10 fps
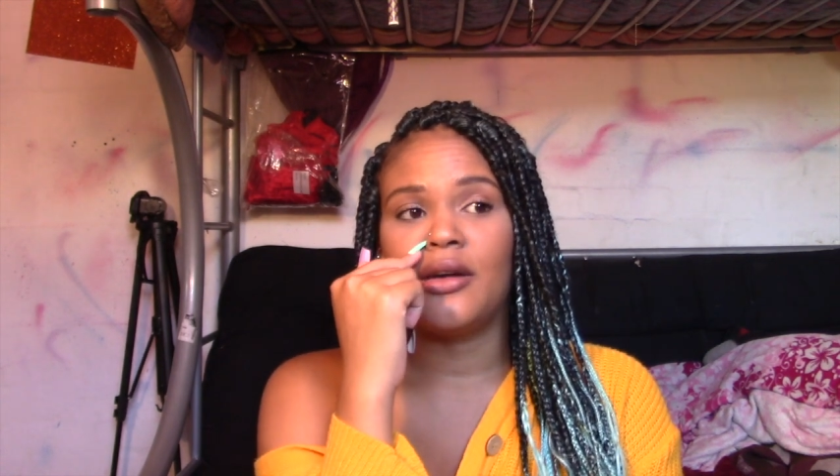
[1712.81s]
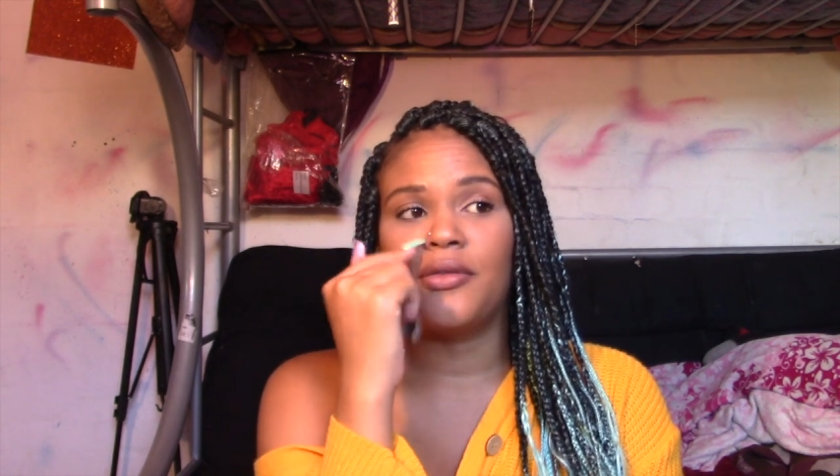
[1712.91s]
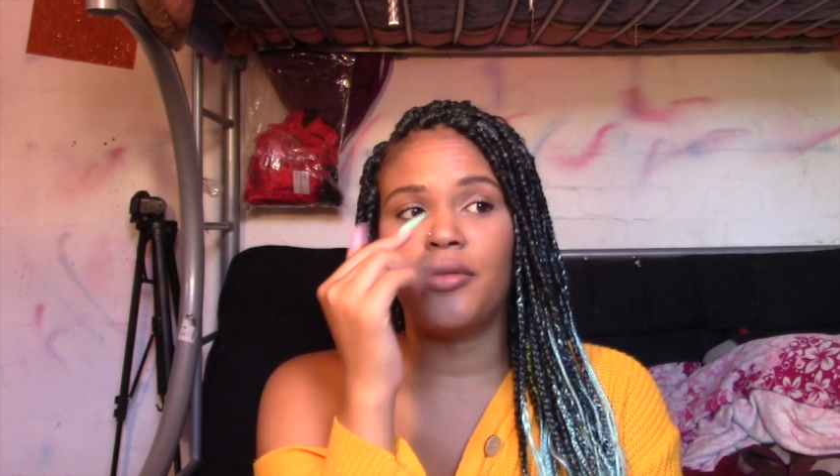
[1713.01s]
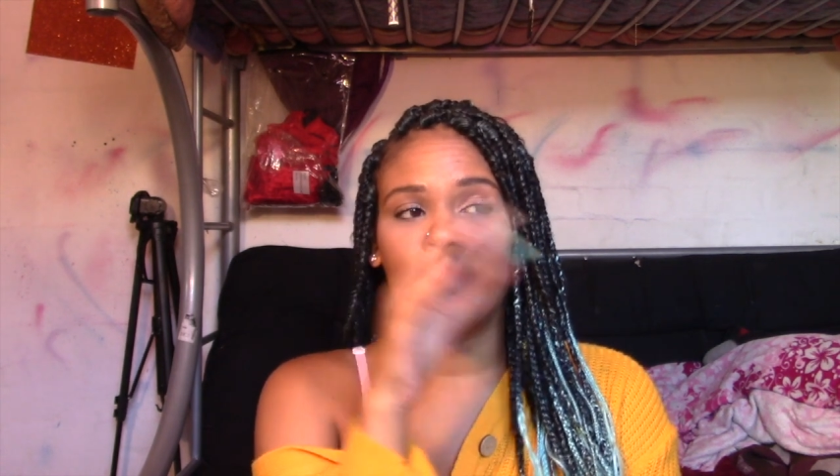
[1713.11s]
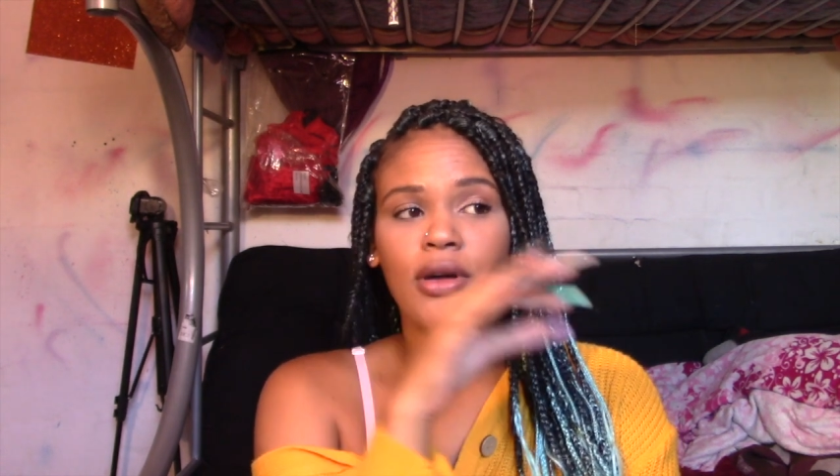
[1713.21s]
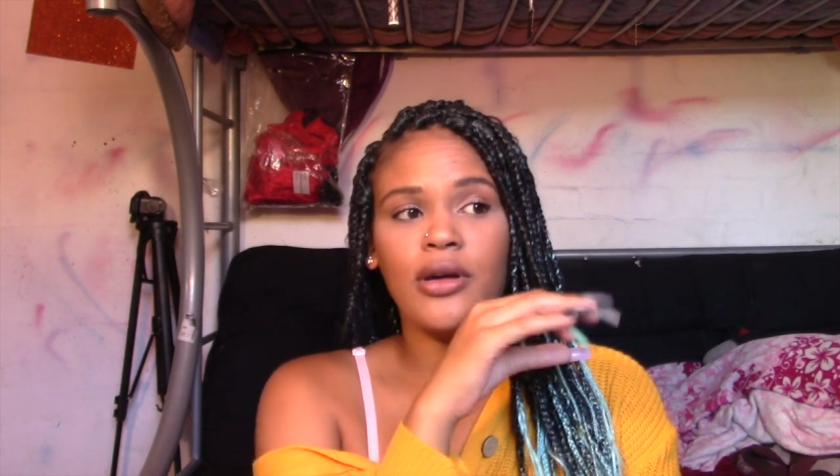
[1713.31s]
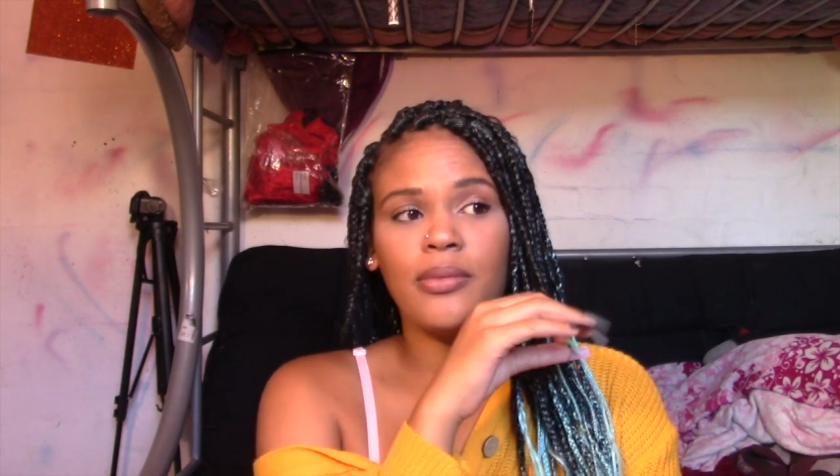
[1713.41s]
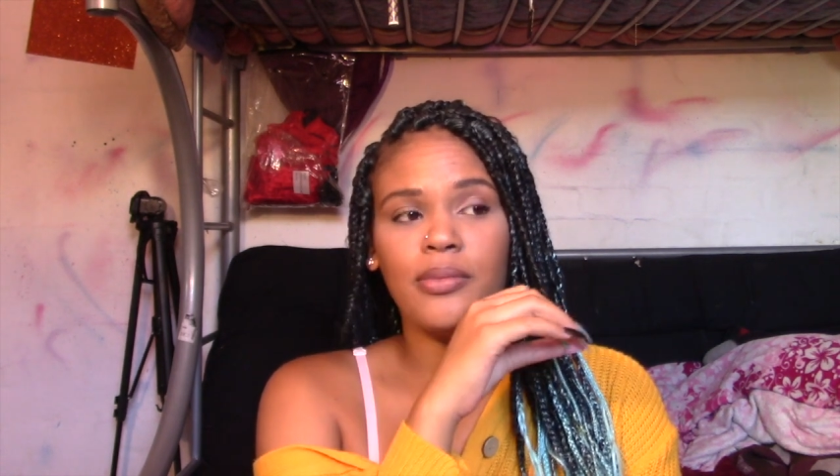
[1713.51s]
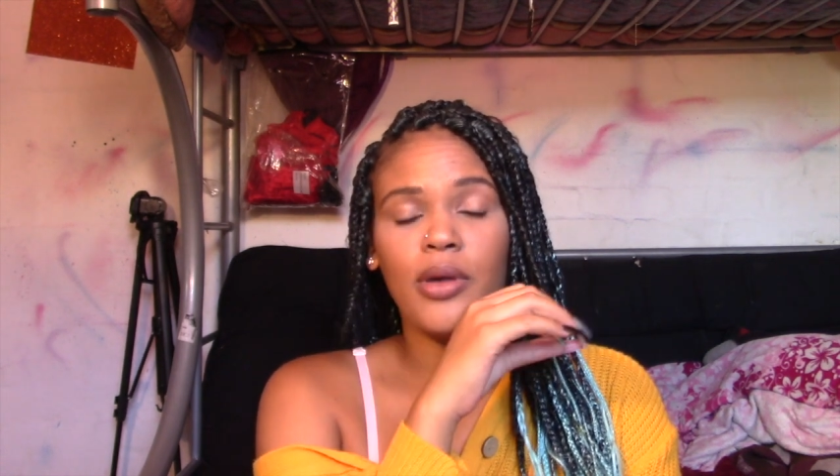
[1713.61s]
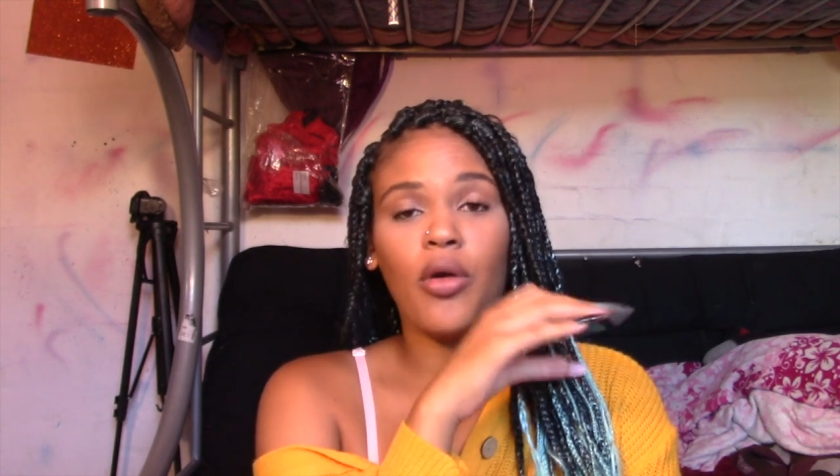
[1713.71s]
for the
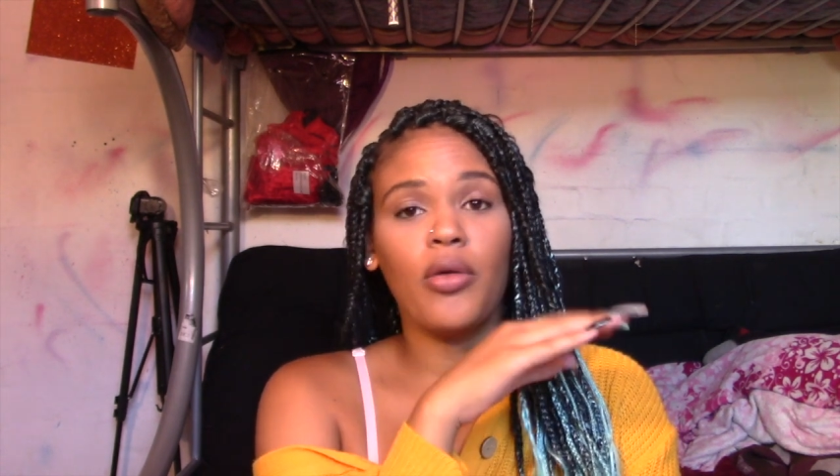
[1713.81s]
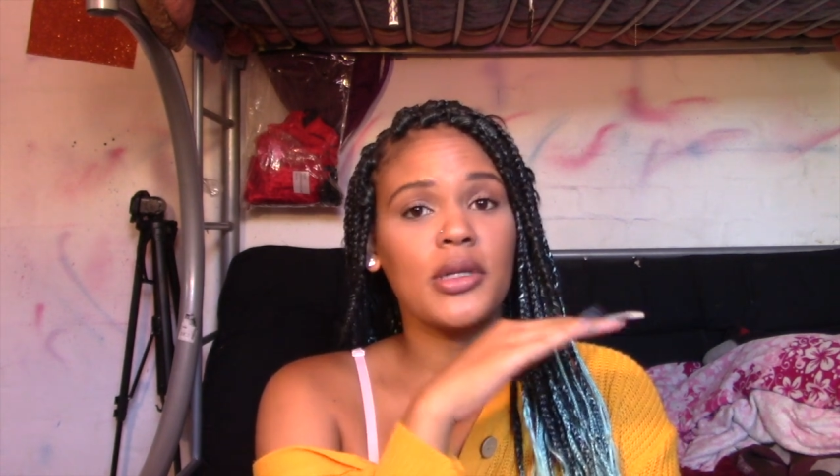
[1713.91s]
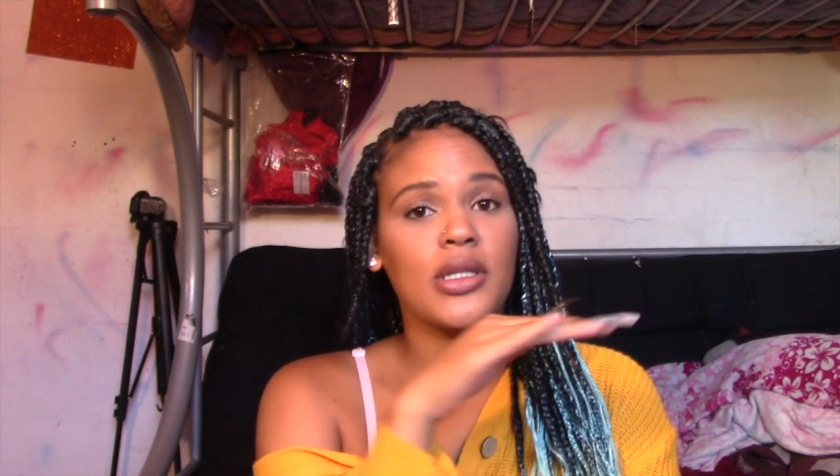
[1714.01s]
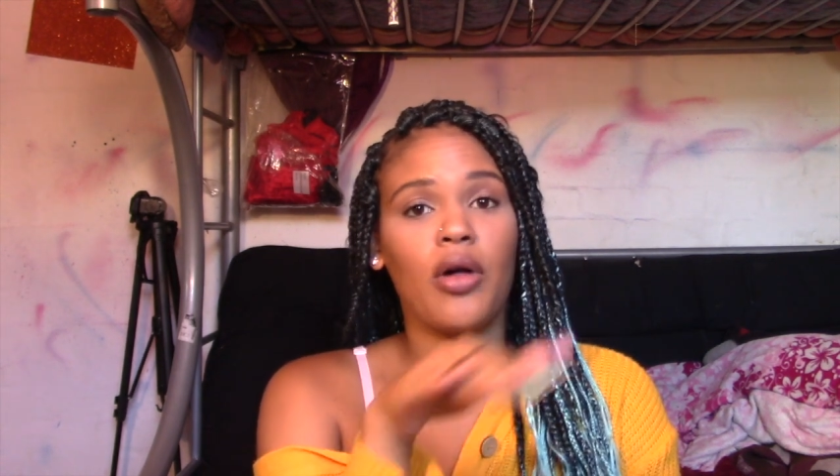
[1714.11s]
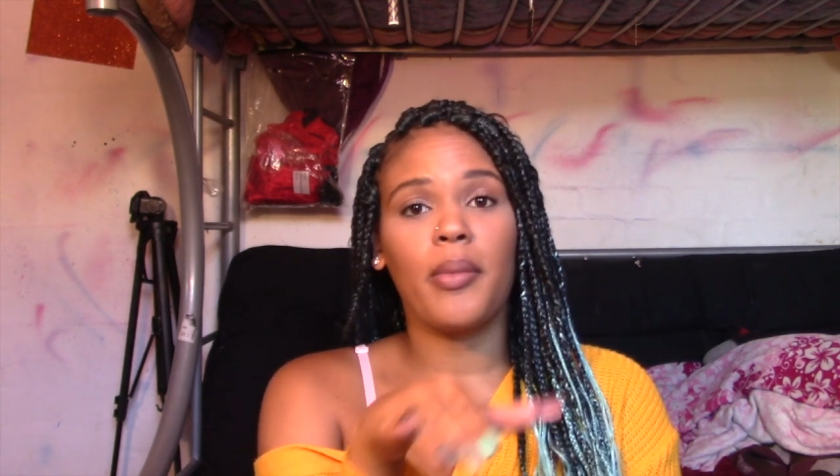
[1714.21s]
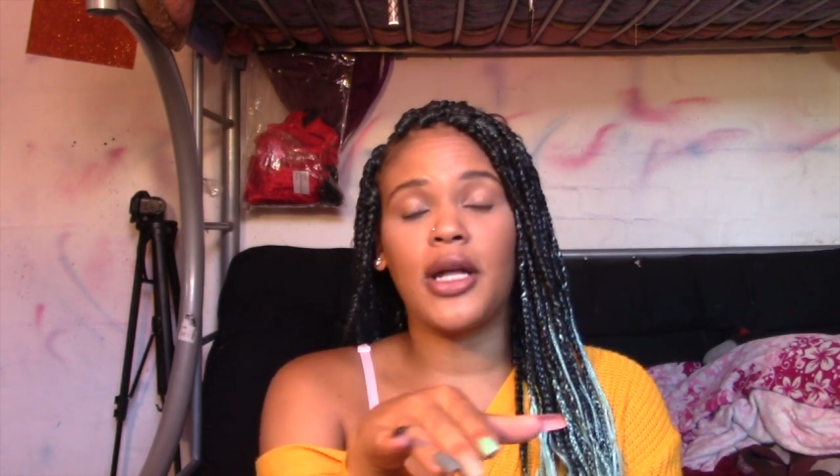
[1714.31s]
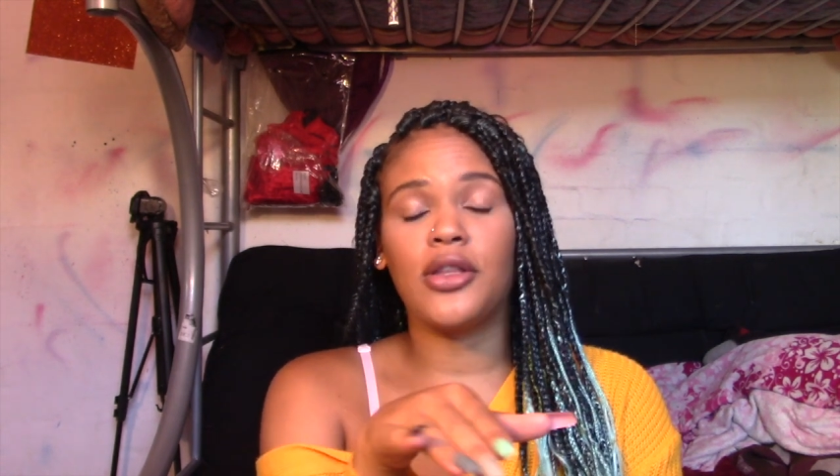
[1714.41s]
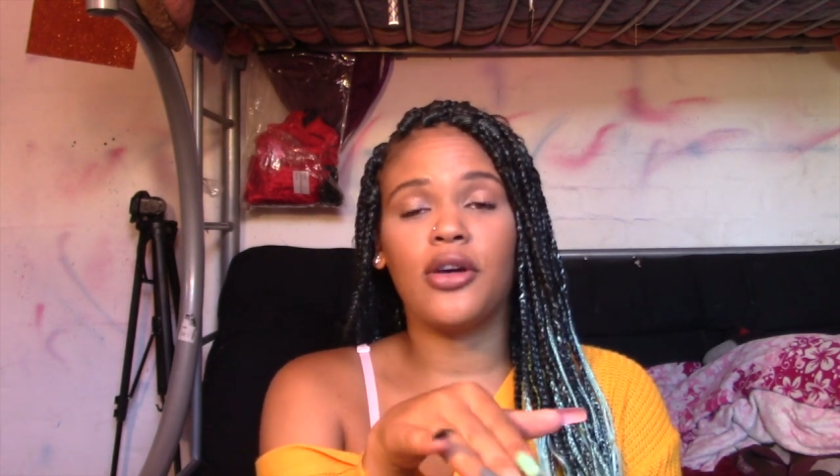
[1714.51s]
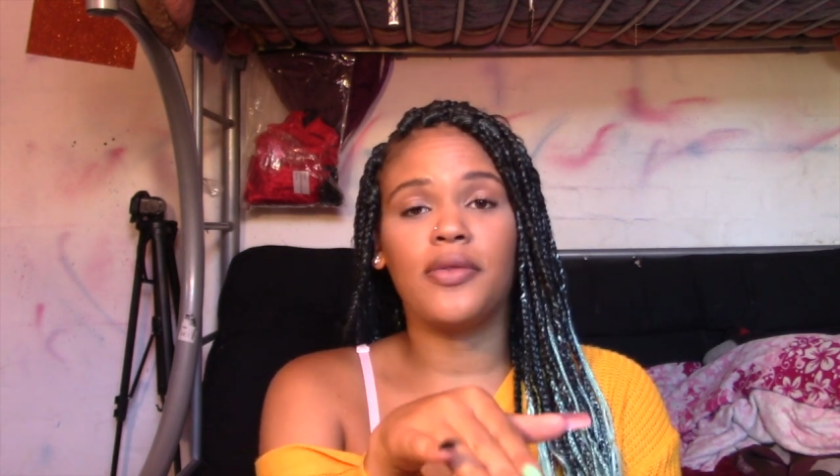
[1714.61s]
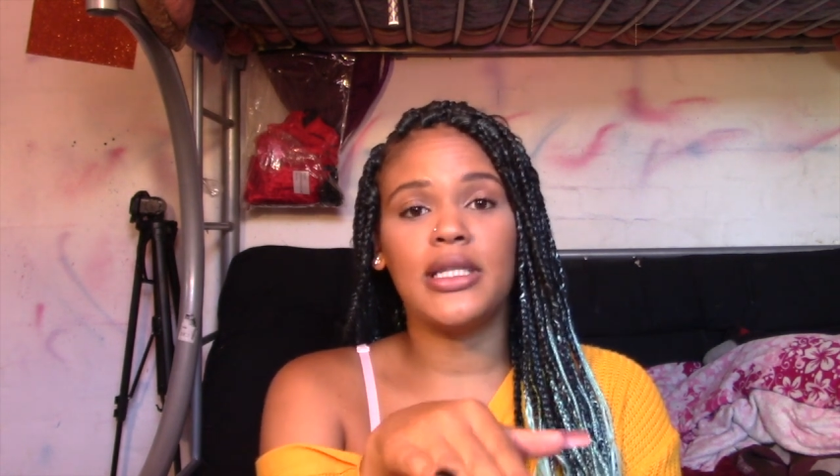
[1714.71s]
almost whole
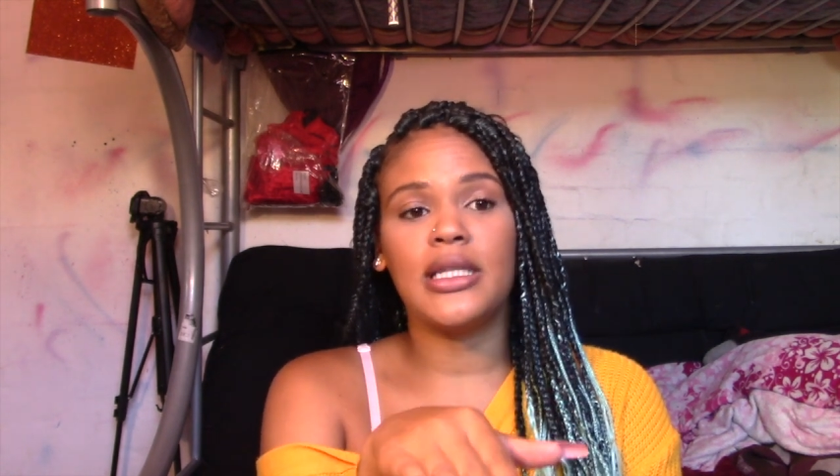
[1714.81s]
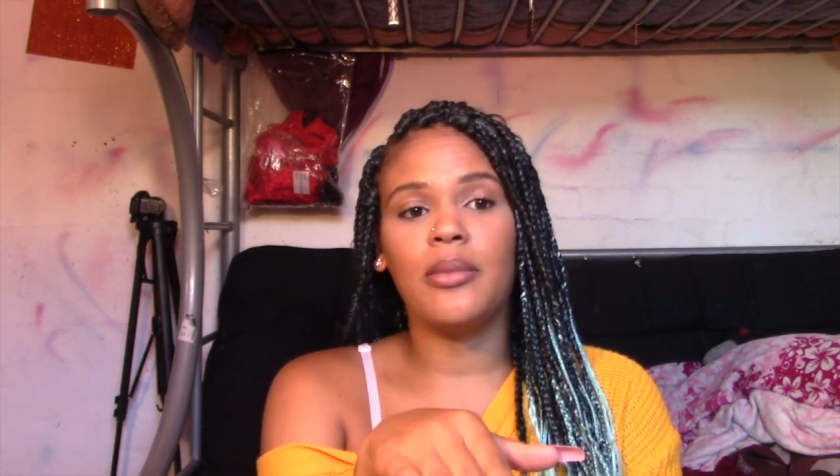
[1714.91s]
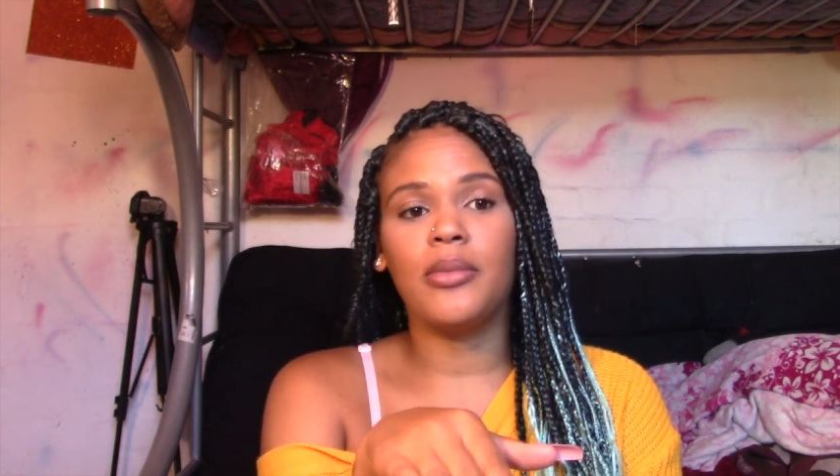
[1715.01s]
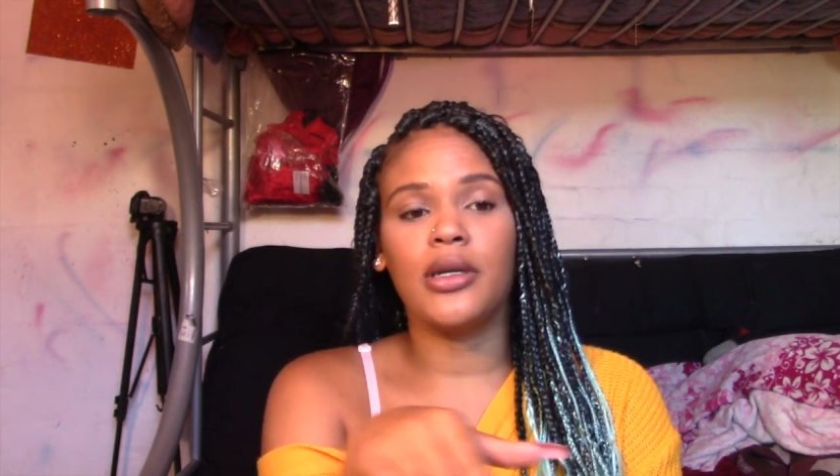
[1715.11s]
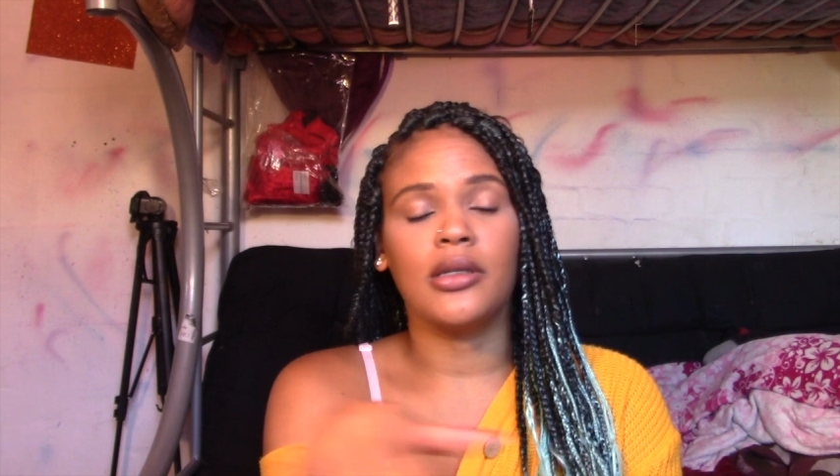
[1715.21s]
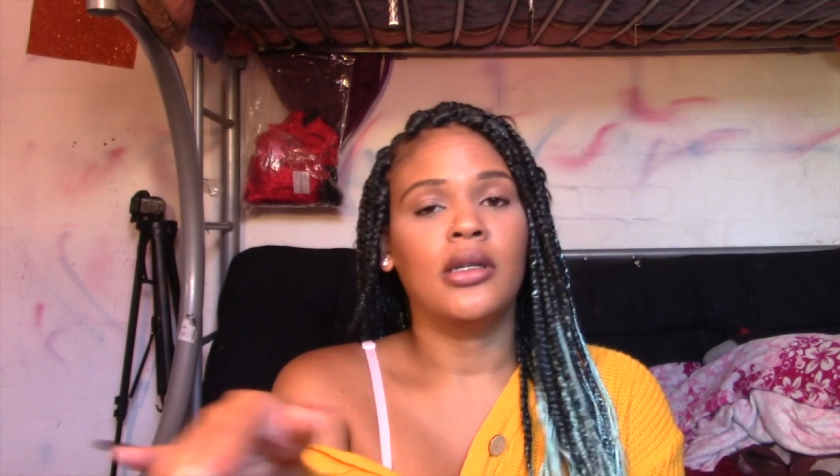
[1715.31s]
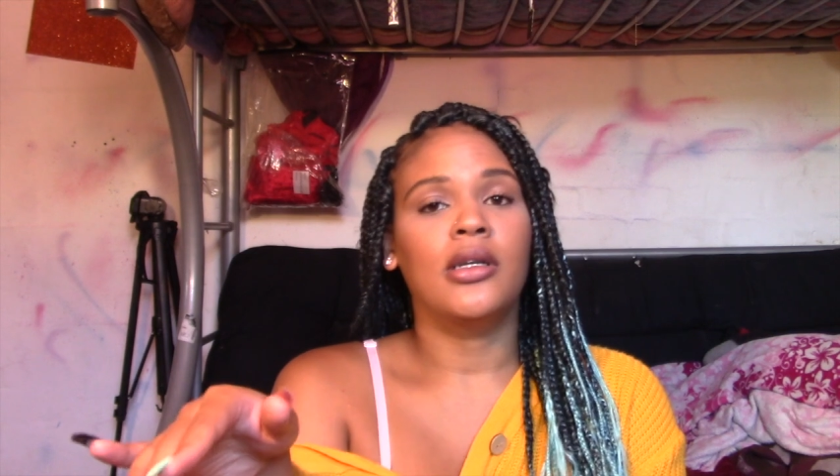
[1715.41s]
month of December